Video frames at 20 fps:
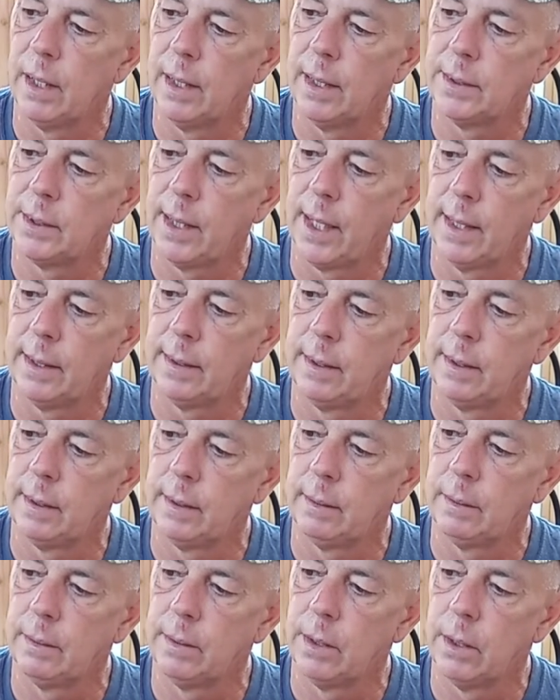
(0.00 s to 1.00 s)
Uh, it's
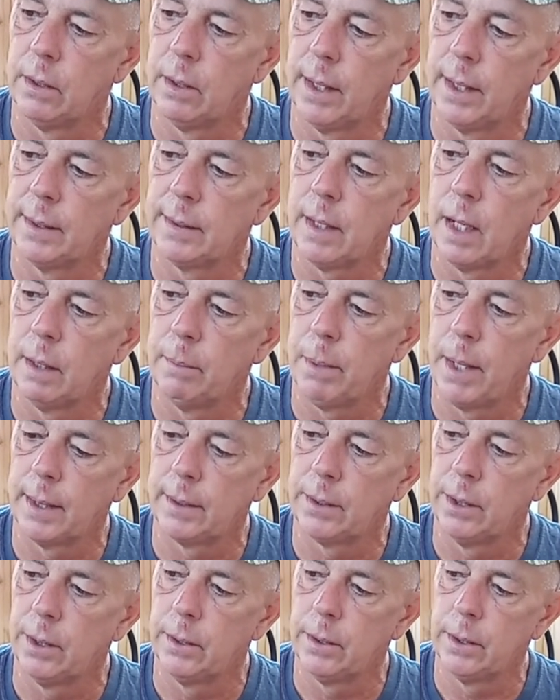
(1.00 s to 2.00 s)
anti they're
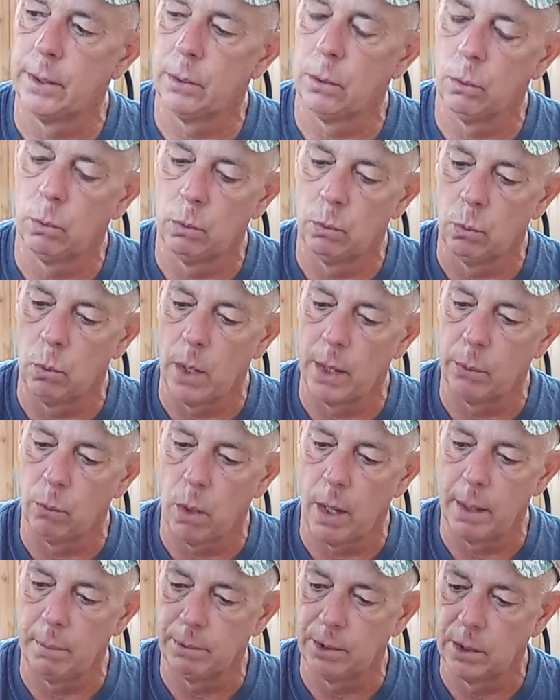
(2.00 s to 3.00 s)
antibacterial wet
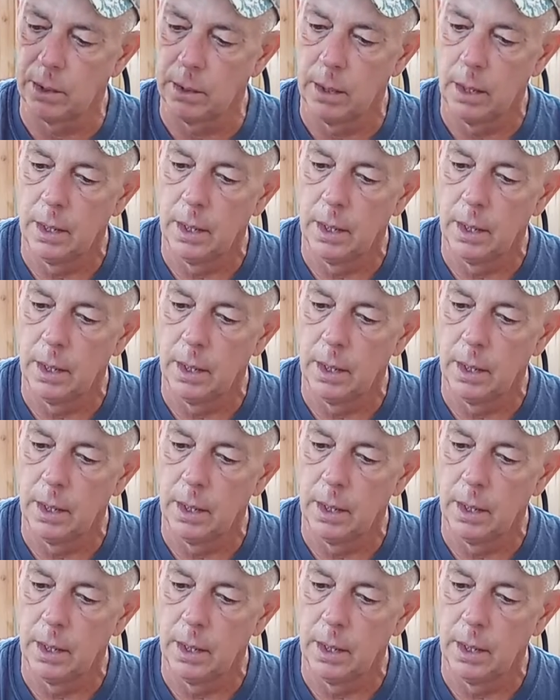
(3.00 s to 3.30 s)
wipes.